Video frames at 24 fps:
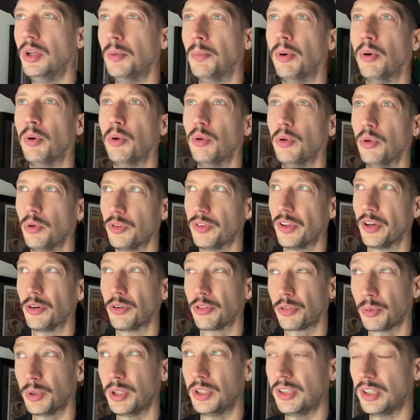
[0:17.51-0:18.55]
pools that are
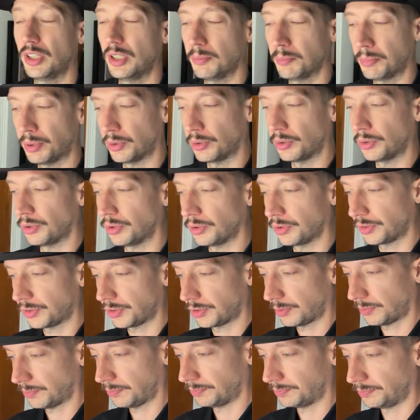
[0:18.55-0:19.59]
3-team
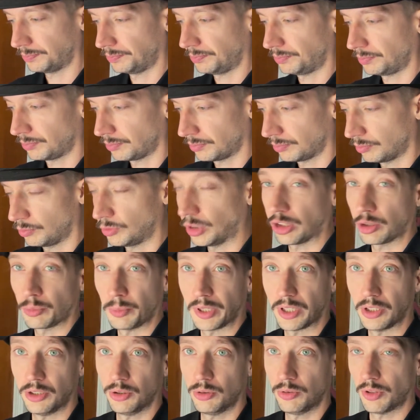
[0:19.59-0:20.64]
pools. Nothing
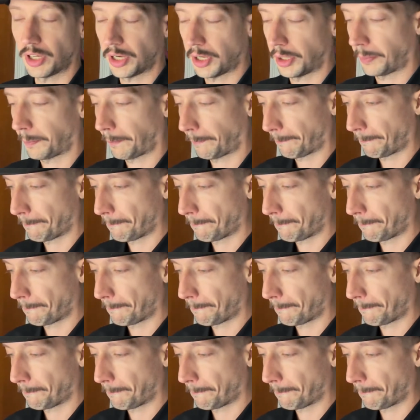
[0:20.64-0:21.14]
we could do there.